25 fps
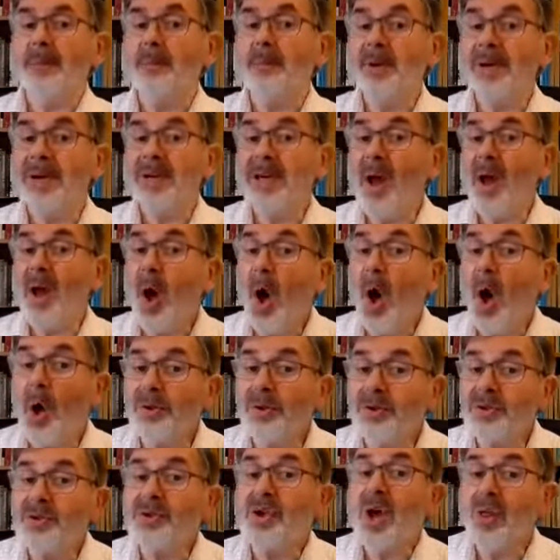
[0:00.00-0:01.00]
but he
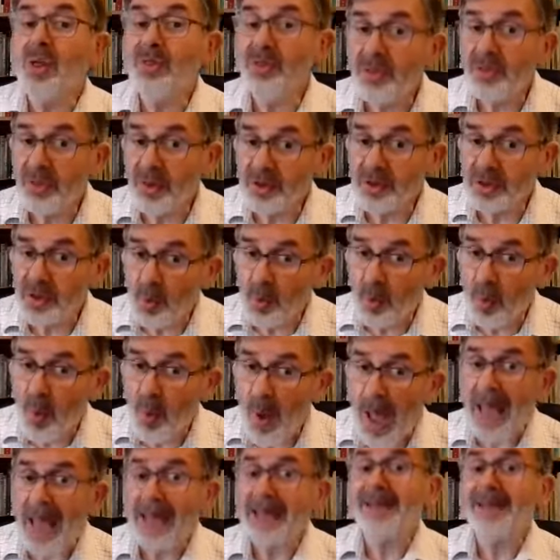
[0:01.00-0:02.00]
hods on the
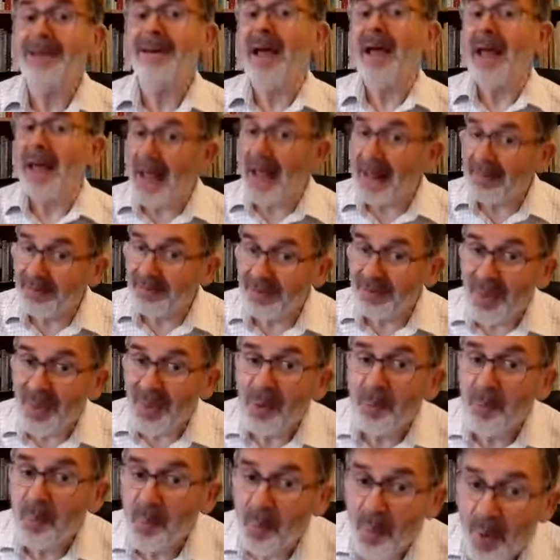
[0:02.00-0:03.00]
twine, and
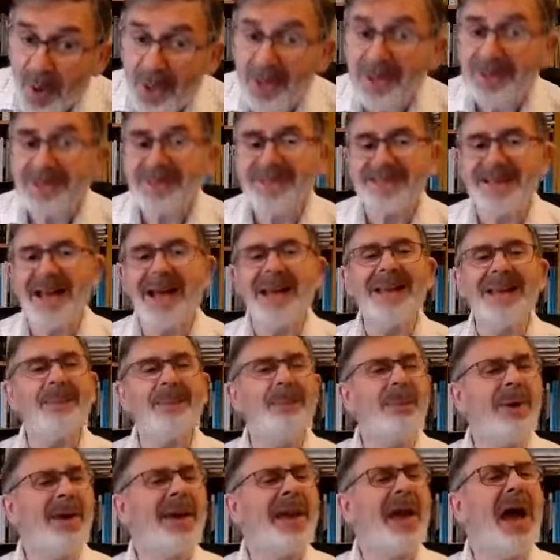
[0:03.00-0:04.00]
the work's aye
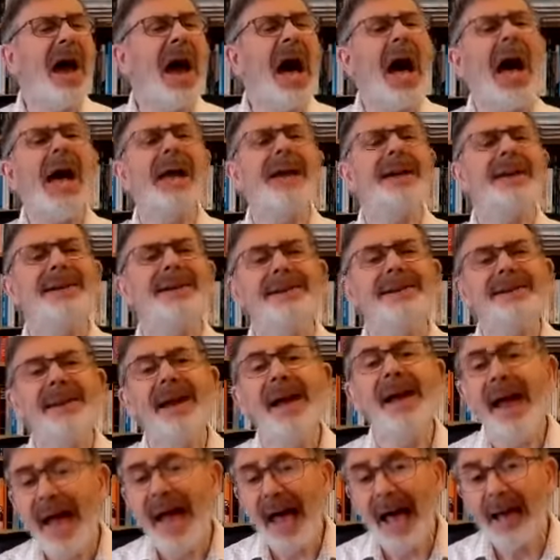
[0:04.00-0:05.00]
behind
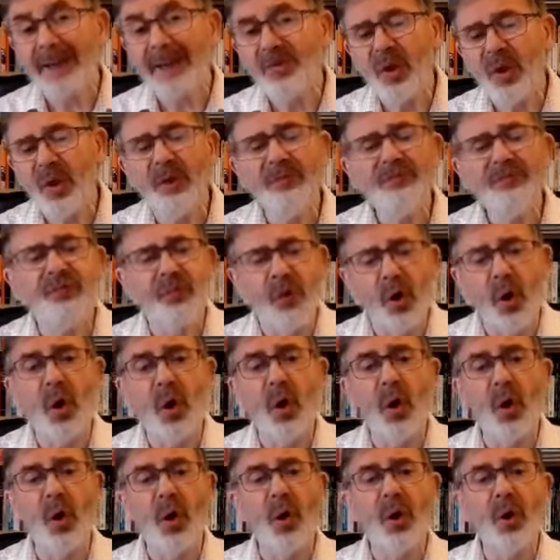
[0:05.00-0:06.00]
at the
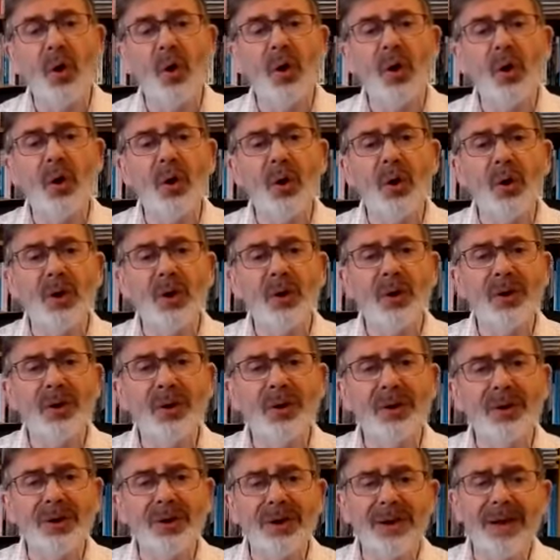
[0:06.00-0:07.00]

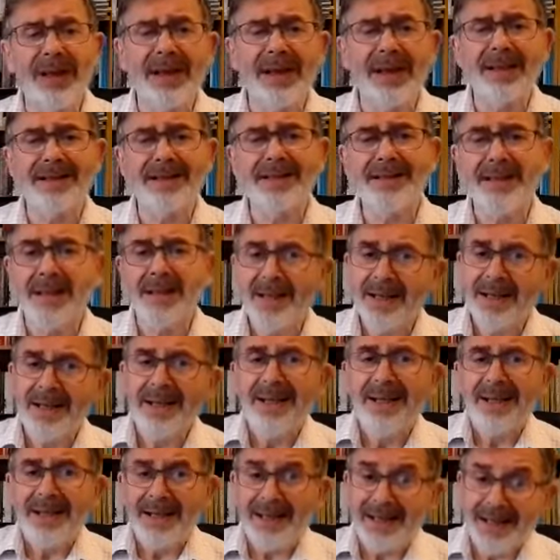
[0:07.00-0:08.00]
Fornet.
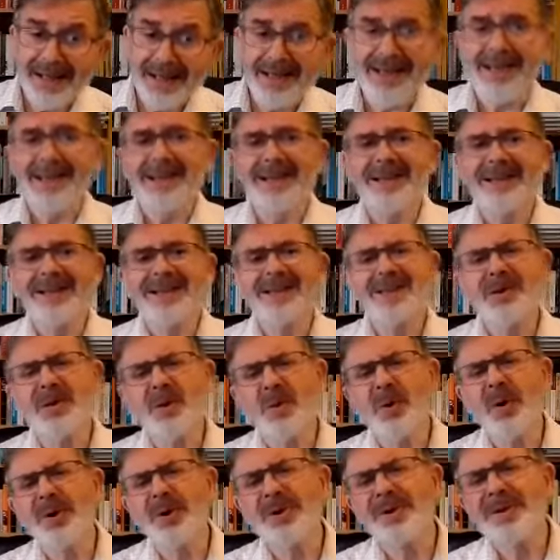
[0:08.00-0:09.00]
Here's
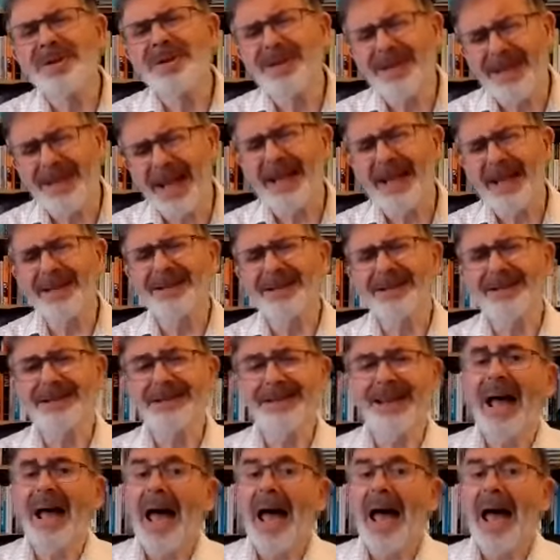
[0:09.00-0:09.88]
to a second,